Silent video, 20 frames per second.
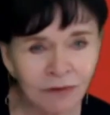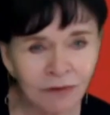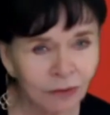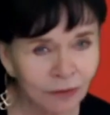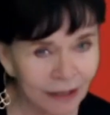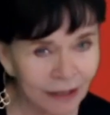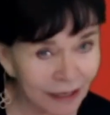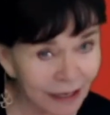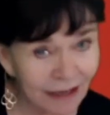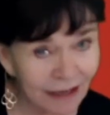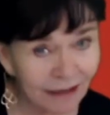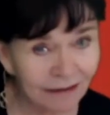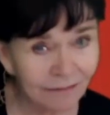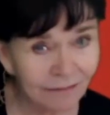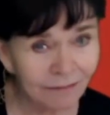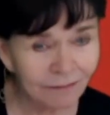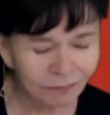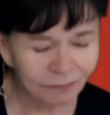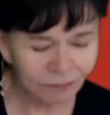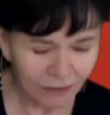you can't.
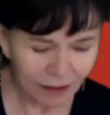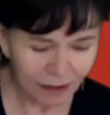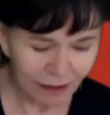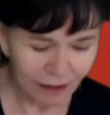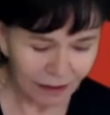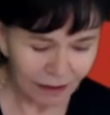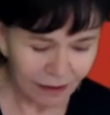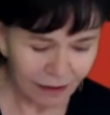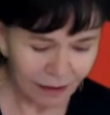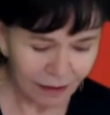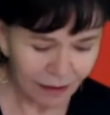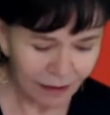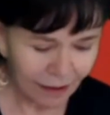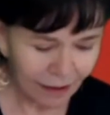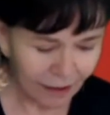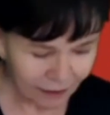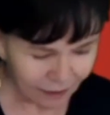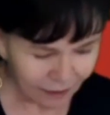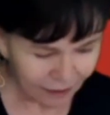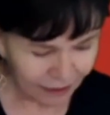
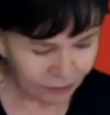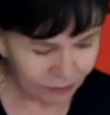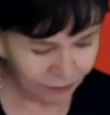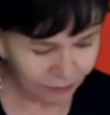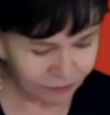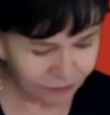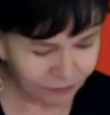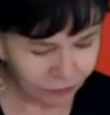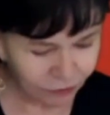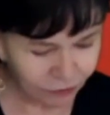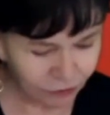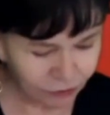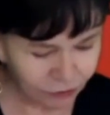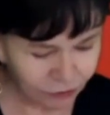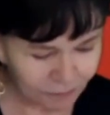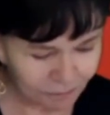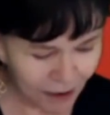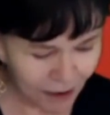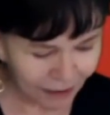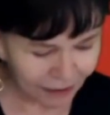In review, you'll
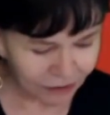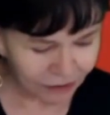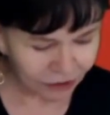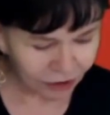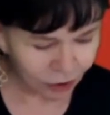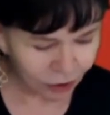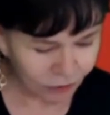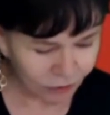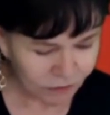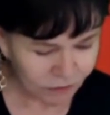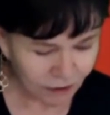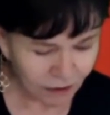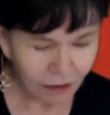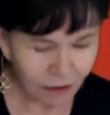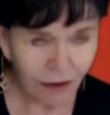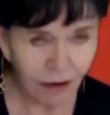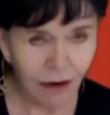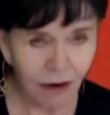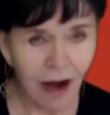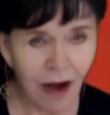look back and go,
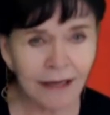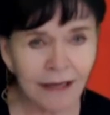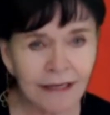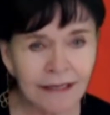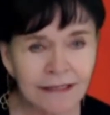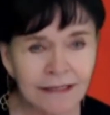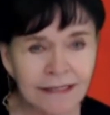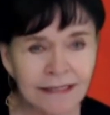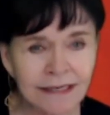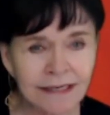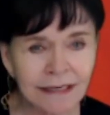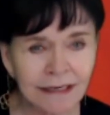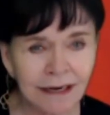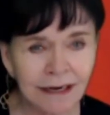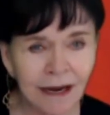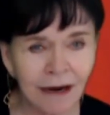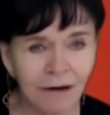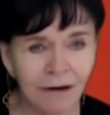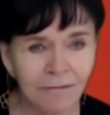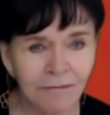I can see it
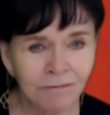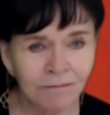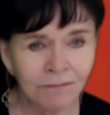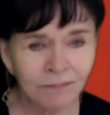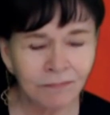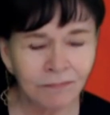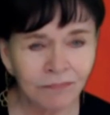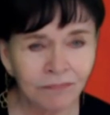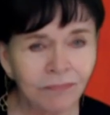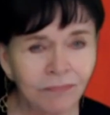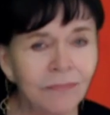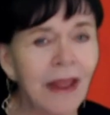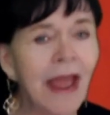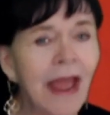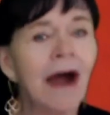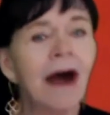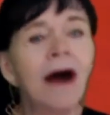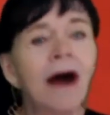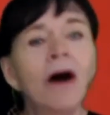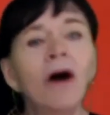now.
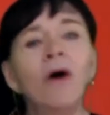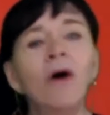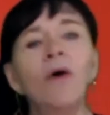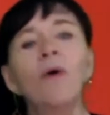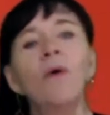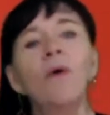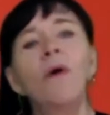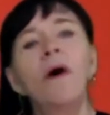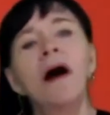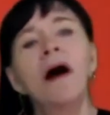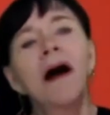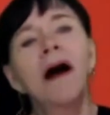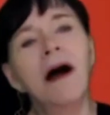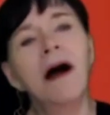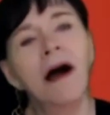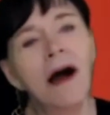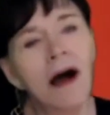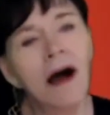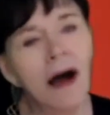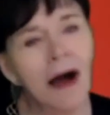Now
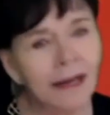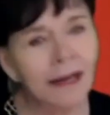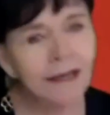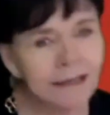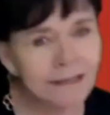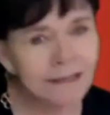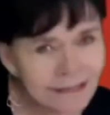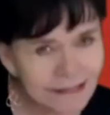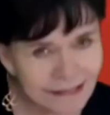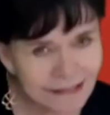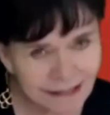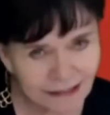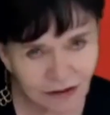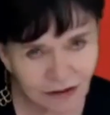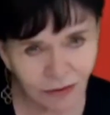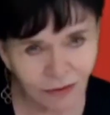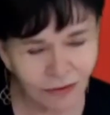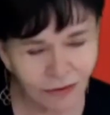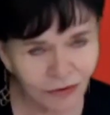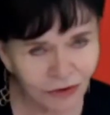I can see the
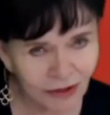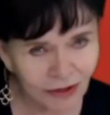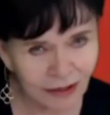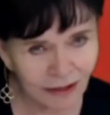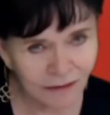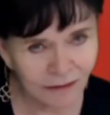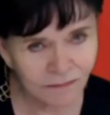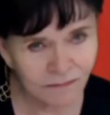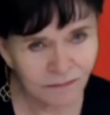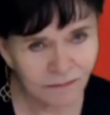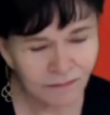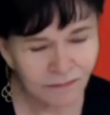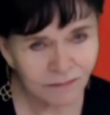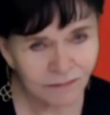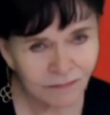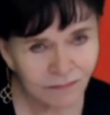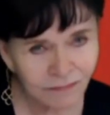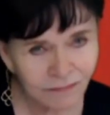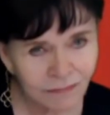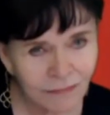whole thing.
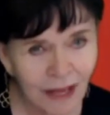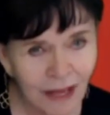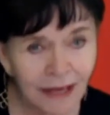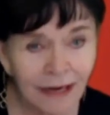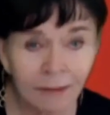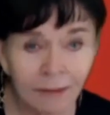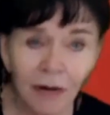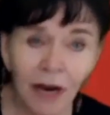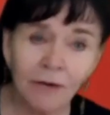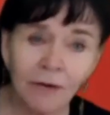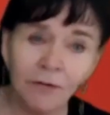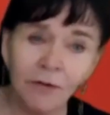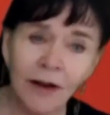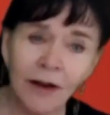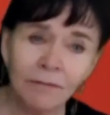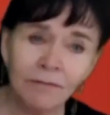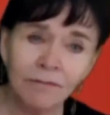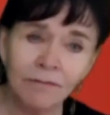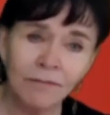And I'm not afraid.